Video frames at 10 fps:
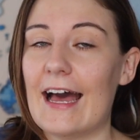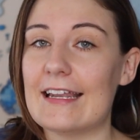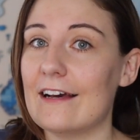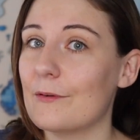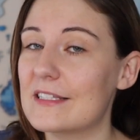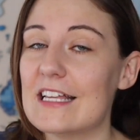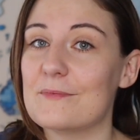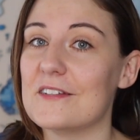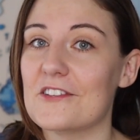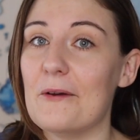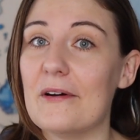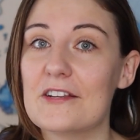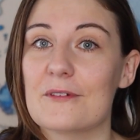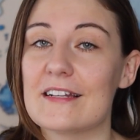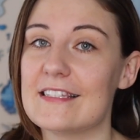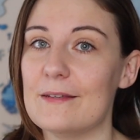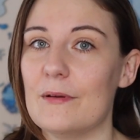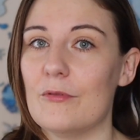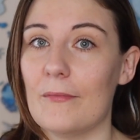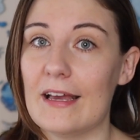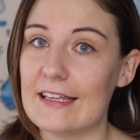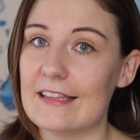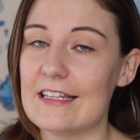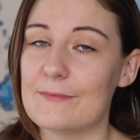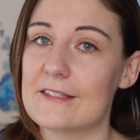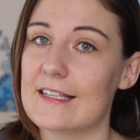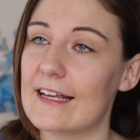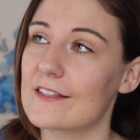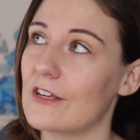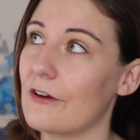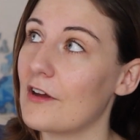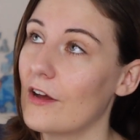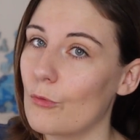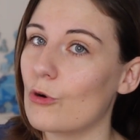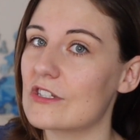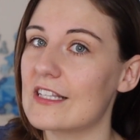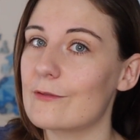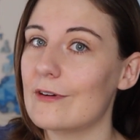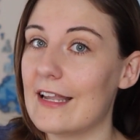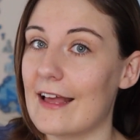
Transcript: and it upsets me so much when I see people making these mistakes. So watch this one